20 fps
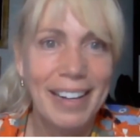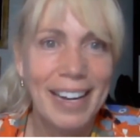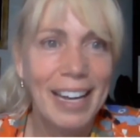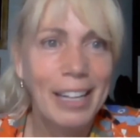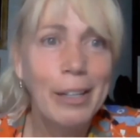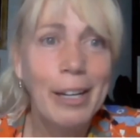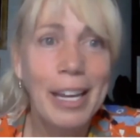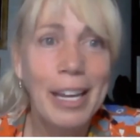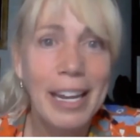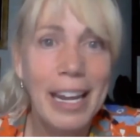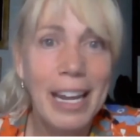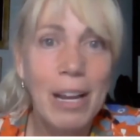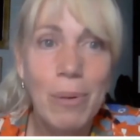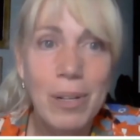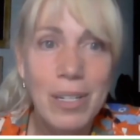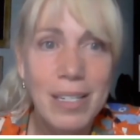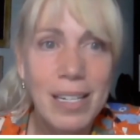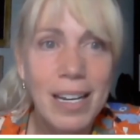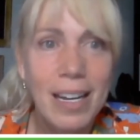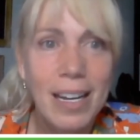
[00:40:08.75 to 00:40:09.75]
Look, it
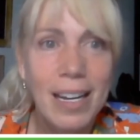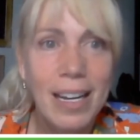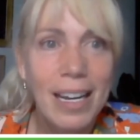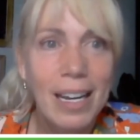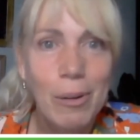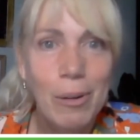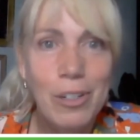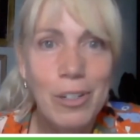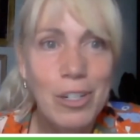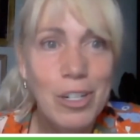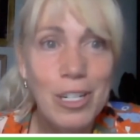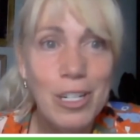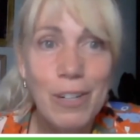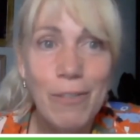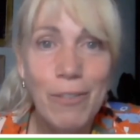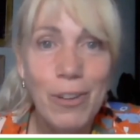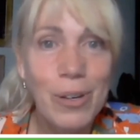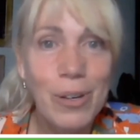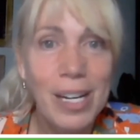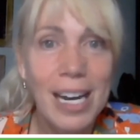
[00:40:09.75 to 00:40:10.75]
was just a
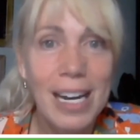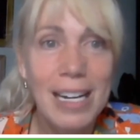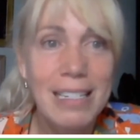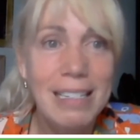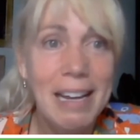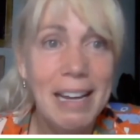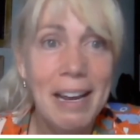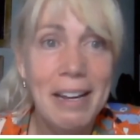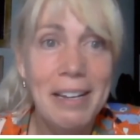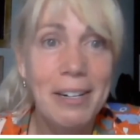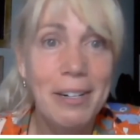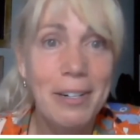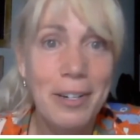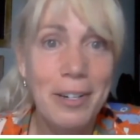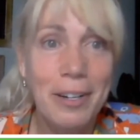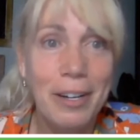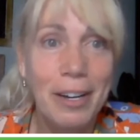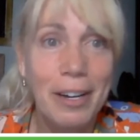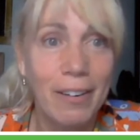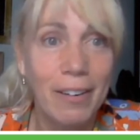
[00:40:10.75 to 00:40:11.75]
few guys 10 years
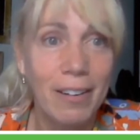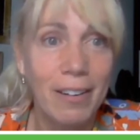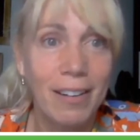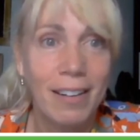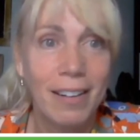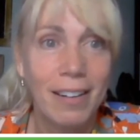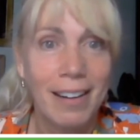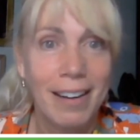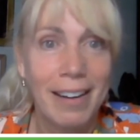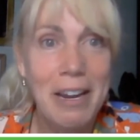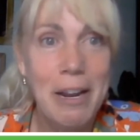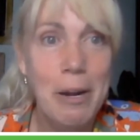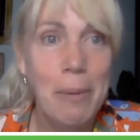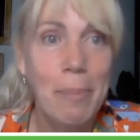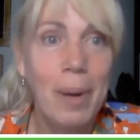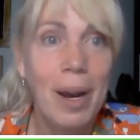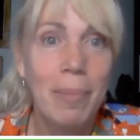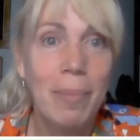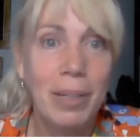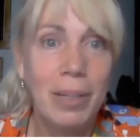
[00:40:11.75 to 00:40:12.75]
ago. Now you're
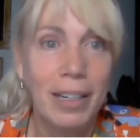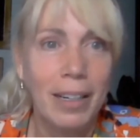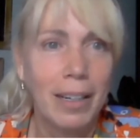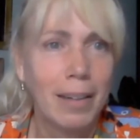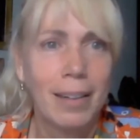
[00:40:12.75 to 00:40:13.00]
public.